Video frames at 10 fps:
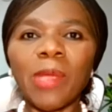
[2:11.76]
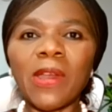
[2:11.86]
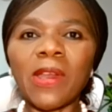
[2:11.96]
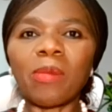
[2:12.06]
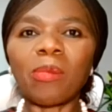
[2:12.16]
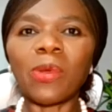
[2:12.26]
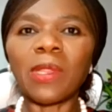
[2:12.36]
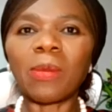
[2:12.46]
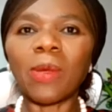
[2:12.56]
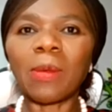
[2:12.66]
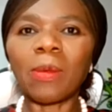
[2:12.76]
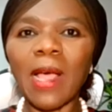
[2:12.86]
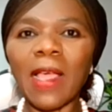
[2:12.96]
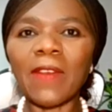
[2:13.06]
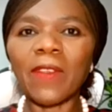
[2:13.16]
marry more than one
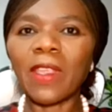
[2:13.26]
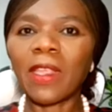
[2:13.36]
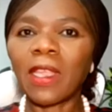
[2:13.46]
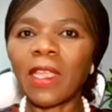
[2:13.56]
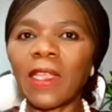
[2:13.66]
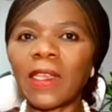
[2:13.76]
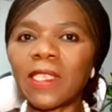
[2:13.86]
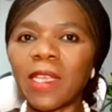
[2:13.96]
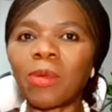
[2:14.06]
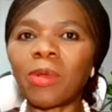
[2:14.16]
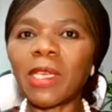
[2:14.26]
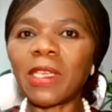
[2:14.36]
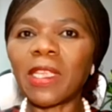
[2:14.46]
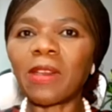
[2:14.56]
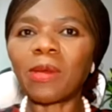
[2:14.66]
wife and a
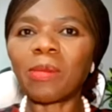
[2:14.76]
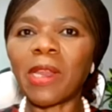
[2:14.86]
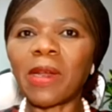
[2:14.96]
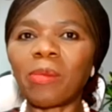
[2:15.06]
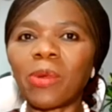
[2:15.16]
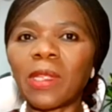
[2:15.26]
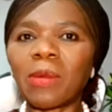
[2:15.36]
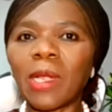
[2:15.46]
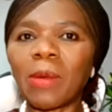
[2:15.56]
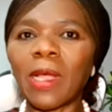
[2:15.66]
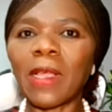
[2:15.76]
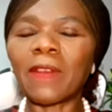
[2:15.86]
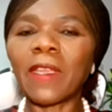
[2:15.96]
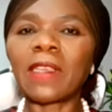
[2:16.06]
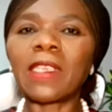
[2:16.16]
woman cannot marry more than one
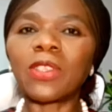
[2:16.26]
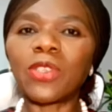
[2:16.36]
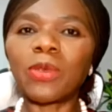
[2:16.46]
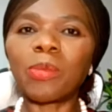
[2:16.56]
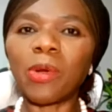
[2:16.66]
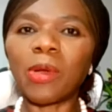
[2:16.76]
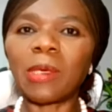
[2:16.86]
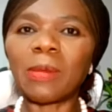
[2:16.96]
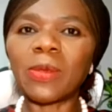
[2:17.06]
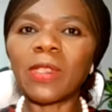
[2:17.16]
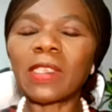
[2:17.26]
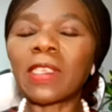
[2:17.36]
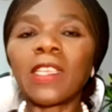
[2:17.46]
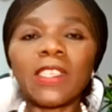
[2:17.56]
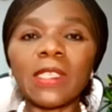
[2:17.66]
wife. And there's two problems with
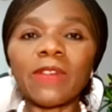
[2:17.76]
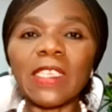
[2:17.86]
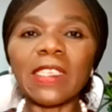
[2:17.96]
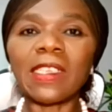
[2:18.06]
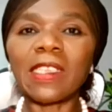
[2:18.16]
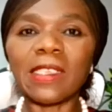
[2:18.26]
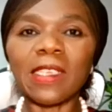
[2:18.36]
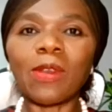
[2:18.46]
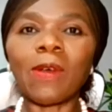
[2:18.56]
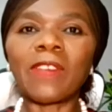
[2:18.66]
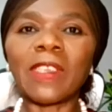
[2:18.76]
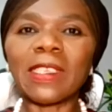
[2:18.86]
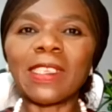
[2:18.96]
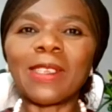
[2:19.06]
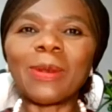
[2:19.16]
this. Just firstly, there's an
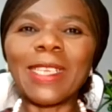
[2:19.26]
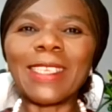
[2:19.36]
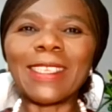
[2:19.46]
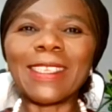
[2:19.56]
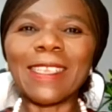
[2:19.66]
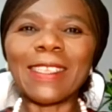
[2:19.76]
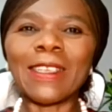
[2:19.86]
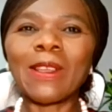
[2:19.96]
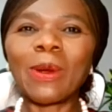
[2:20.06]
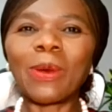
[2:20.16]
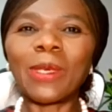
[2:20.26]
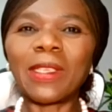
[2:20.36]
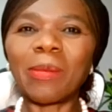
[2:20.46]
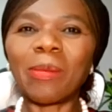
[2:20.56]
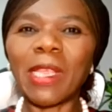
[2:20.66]
obvious inequality in that
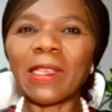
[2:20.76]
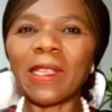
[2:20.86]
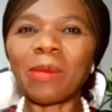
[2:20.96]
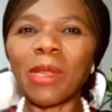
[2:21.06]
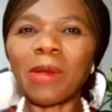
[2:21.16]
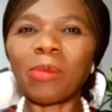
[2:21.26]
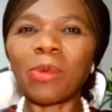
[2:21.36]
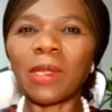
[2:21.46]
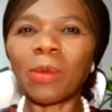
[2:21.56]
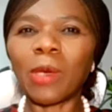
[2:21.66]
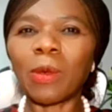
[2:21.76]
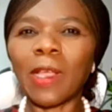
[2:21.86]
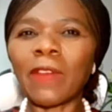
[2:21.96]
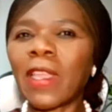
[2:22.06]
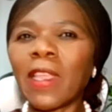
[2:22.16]
only the men can marry more than one
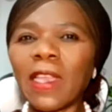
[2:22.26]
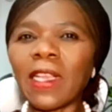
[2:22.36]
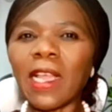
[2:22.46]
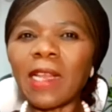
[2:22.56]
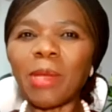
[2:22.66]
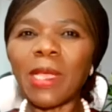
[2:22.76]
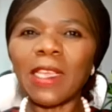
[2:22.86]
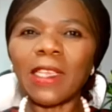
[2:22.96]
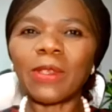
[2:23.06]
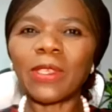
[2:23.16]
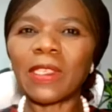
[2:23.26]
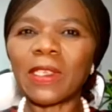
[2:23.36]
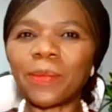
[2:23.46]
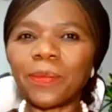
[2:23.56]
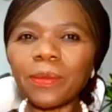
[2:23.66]
wife. And it can't be argued
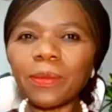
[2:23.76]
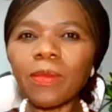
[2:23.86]
that